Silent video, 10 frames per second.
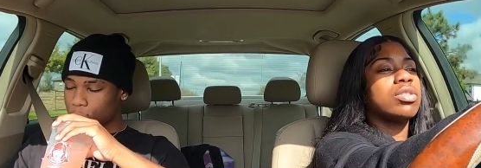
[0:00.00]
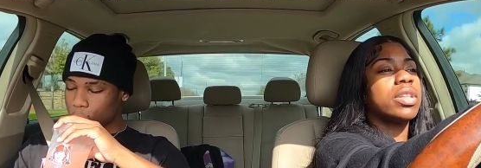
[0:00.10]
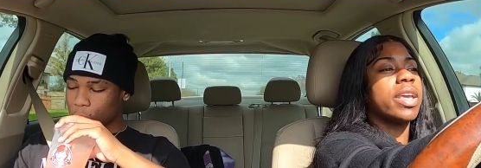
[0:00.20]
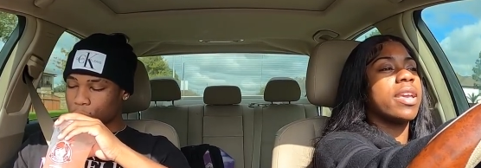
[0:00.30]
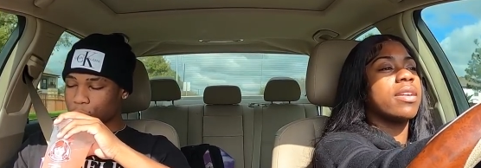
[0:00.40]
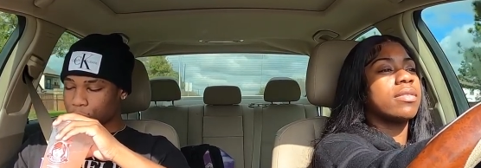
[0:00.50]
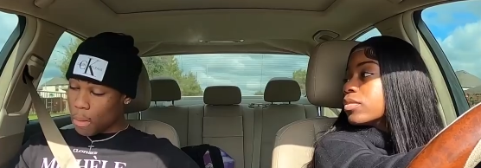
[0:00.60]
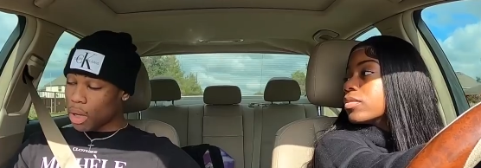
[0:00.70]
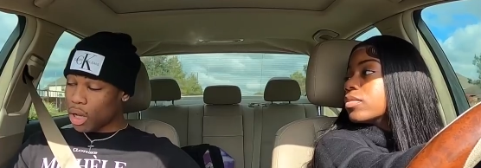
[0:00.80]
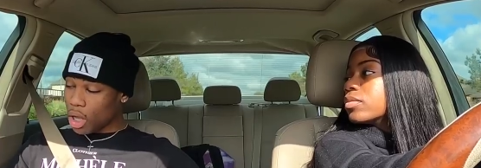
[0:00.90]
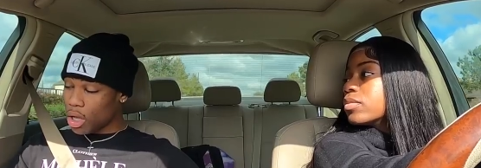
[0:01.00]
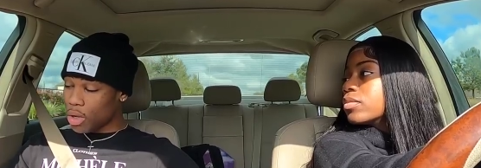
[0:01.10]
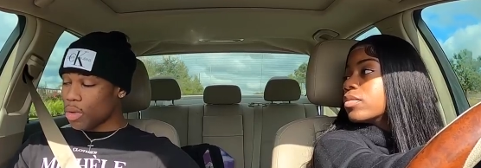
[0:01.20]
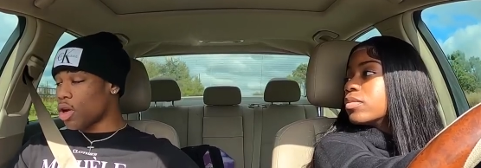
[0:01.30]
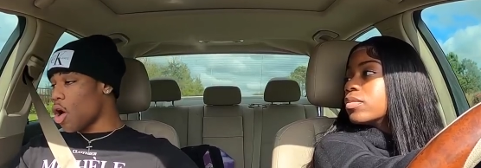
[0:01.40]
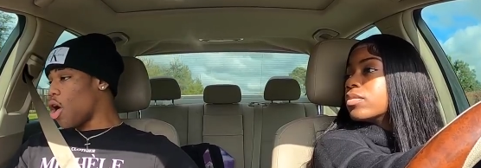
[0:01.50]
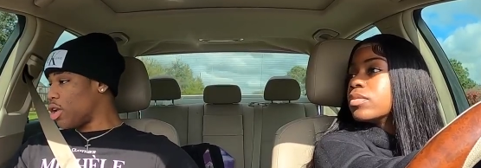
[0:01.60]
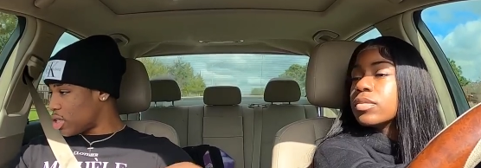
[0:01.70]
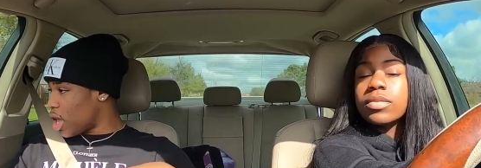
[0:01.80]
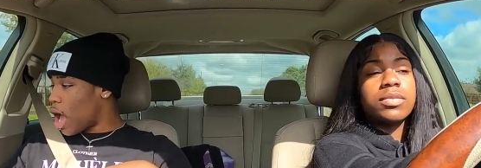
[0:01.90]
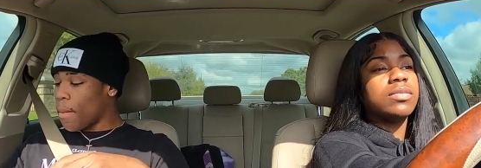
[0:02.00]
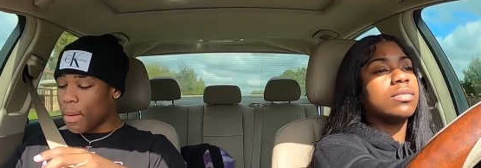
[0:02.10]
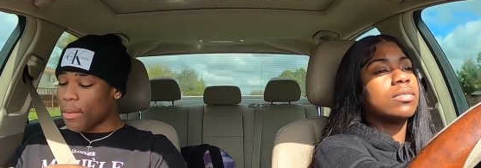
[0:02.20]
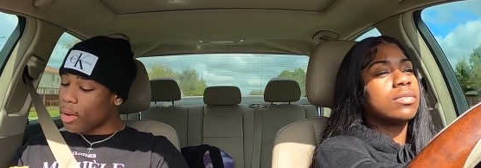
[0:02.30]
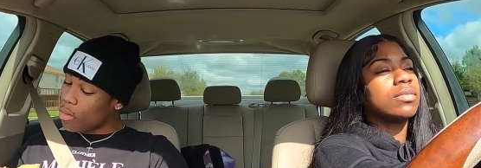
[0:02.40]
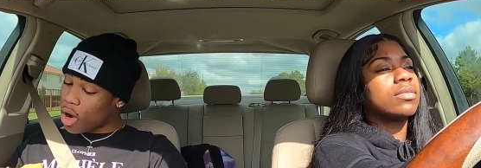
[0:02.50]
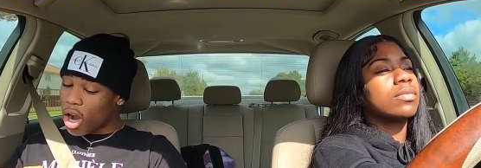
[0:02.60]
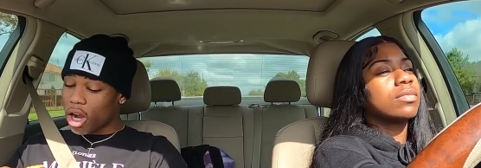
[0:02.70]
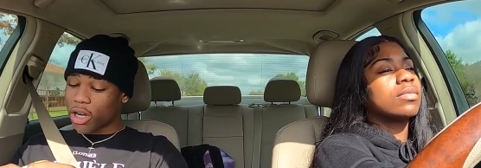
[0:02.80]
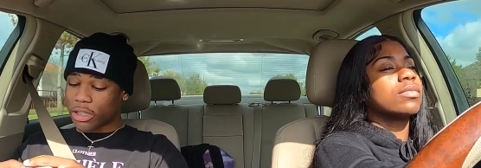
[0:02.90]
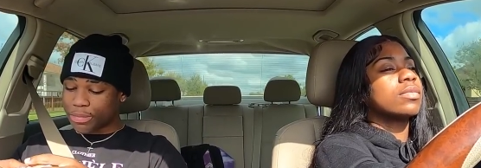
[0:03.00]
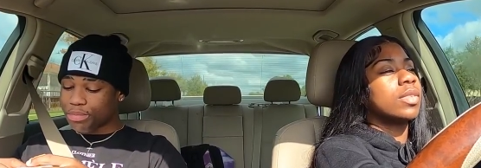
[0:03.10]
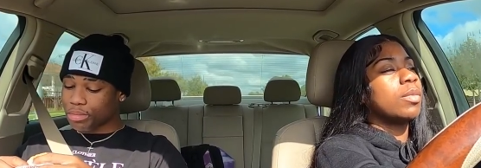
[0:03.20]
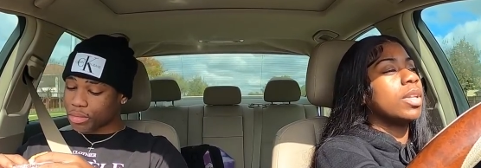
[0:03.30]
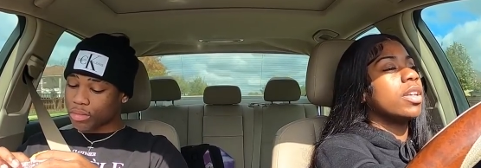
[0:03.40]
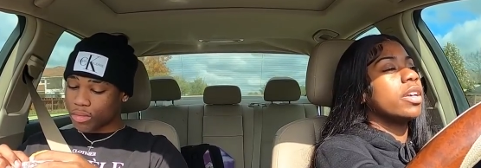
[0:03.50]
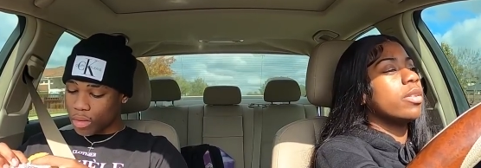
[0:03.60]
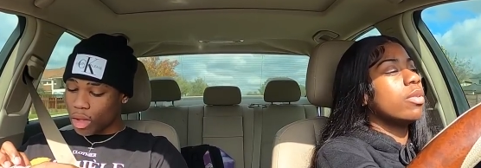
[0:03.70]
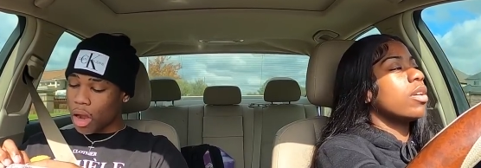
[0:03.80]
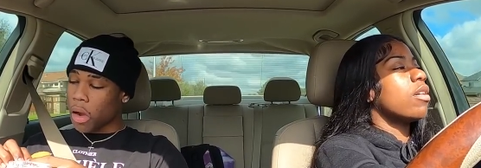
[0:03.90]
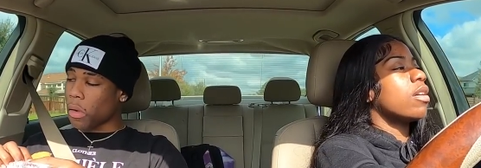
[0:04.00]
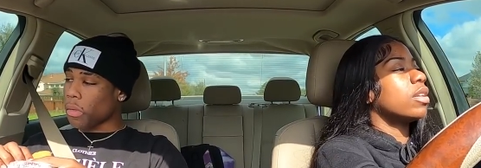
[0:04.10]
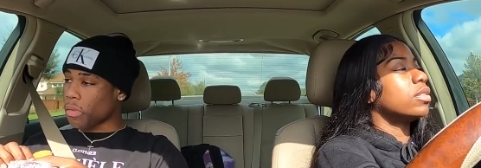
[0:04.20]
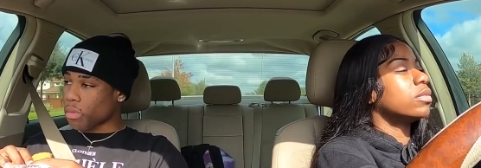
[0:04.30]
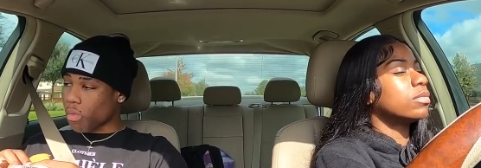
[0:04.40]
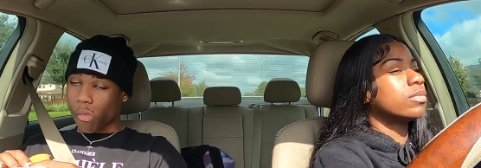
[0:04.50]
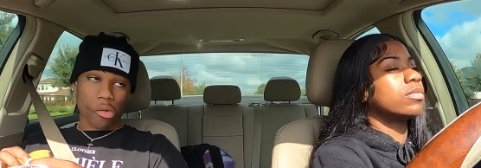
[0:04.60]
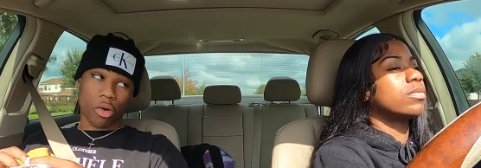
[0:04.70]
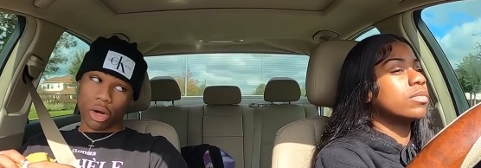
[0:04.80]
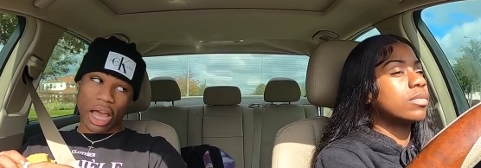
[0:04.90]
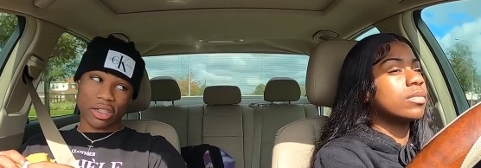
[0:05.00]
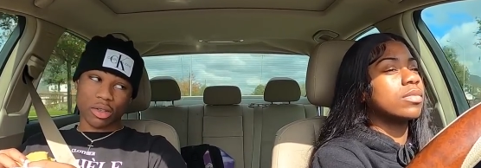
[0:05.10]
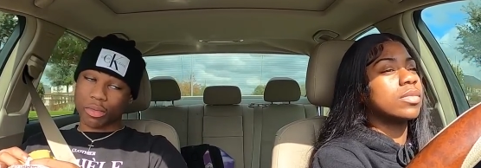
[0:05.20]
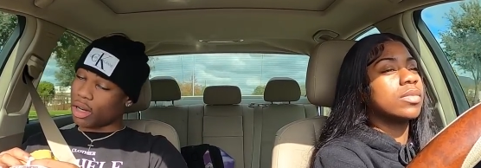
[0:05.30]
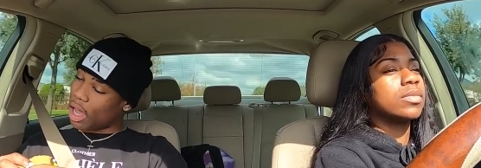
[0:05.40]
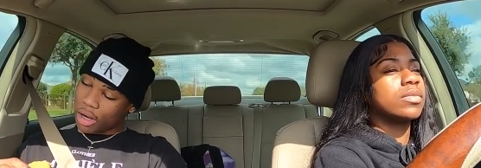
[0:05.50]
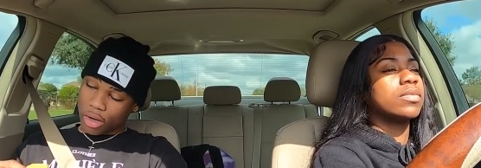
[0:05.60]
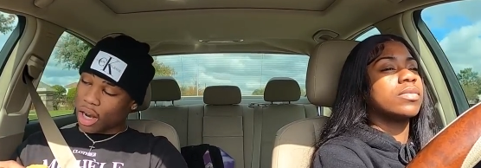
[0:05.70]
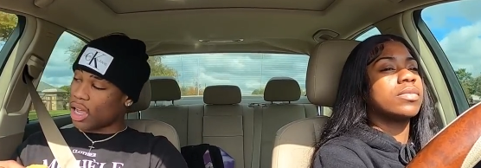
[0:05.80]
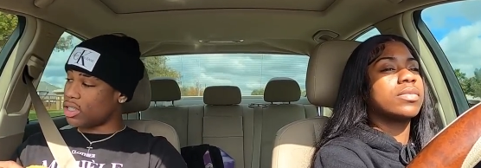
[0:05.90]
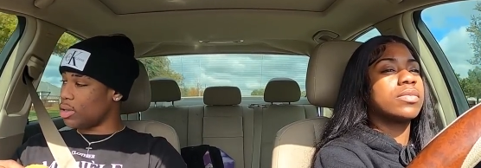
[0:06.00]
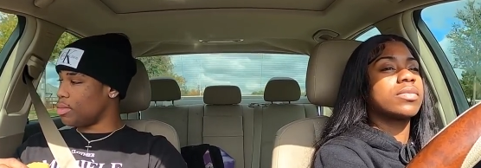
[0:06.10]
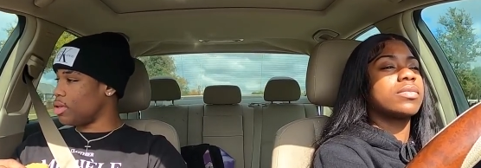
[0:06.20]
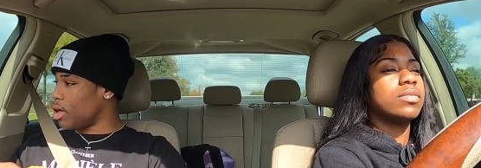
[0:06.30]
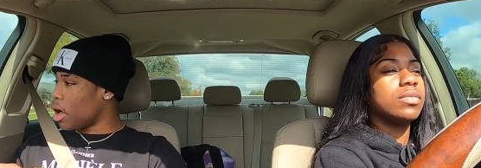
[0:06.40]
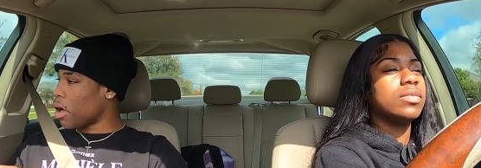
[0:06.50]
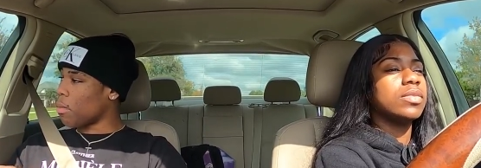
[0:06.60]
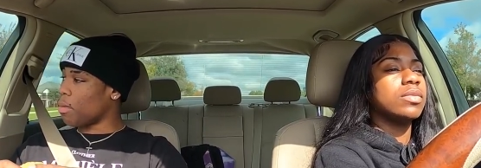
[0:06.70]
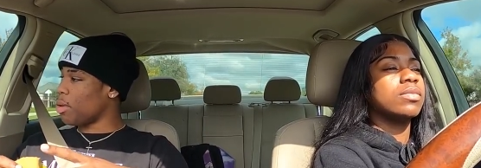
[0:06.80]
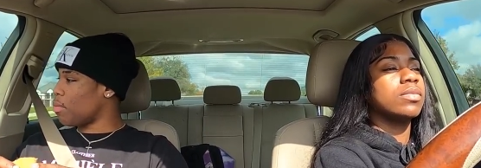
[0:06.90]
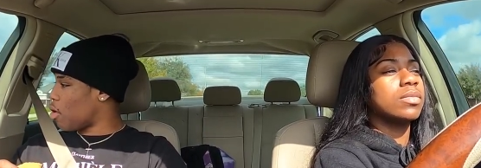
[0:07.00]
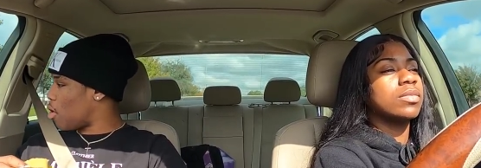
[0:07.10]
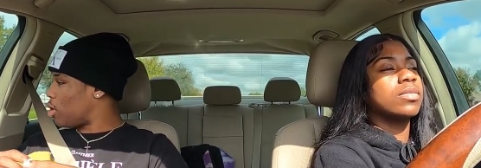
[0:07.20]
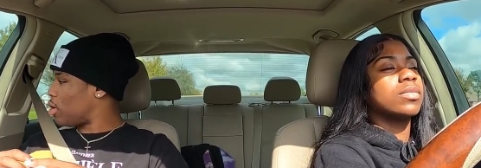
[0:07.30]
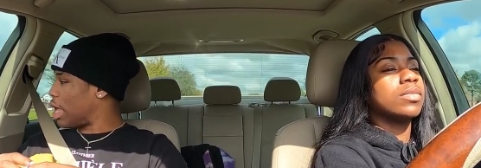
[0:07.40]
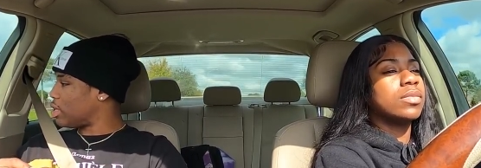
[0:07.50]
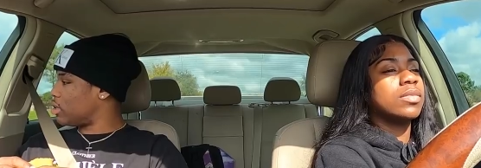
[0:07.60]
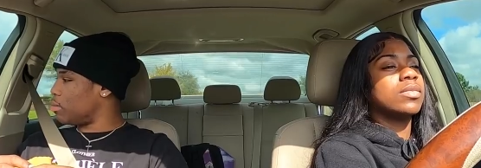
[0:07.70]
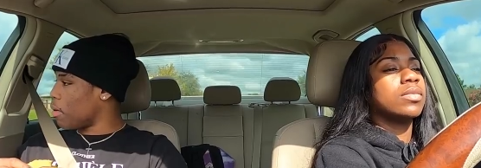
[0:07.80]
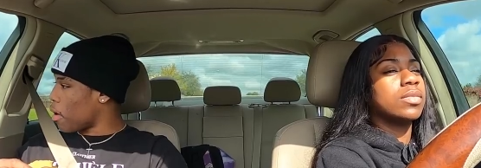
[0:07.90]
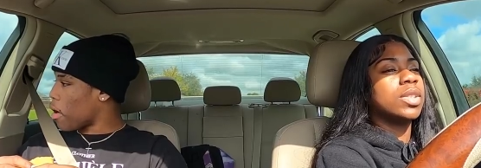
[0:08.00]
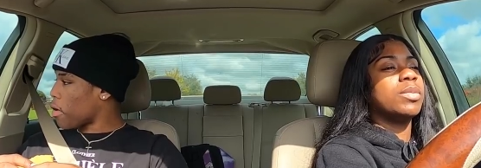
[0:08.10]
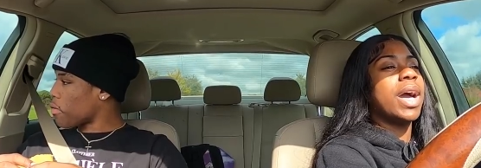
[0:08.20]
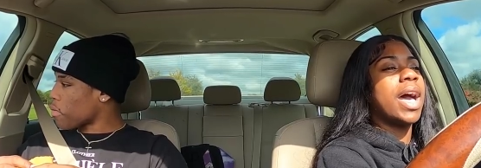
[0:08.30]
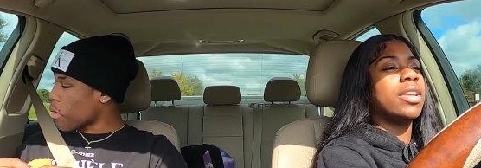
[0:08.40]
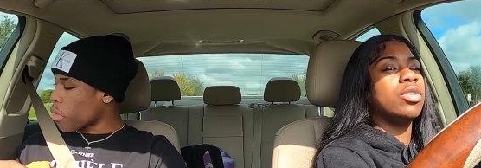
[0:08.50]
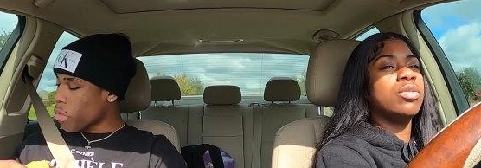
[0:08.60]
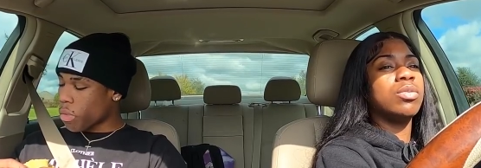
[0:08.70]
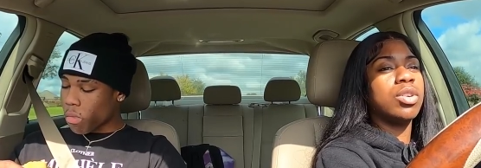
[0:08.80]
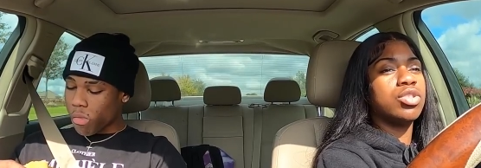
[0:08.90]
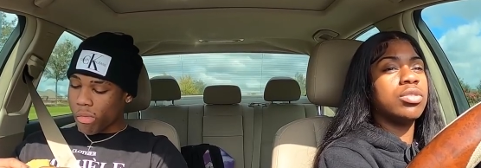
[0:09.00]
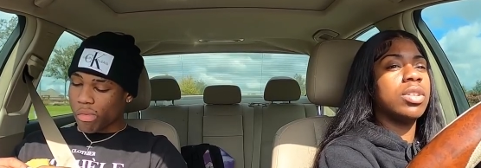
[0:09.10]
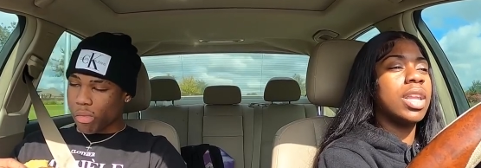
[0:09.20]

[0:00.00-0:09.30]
Speaker 1: gonna stay. I'ma
Speaker 2: love you regardless. Yeah, I remember them words.
Speaker 1: I'ma love you regardless.
Speaker 2: Don't lie to me now. Don't lie to me. Don't break my heart. Don't lie to me.
Speaker 1: Well, I do want you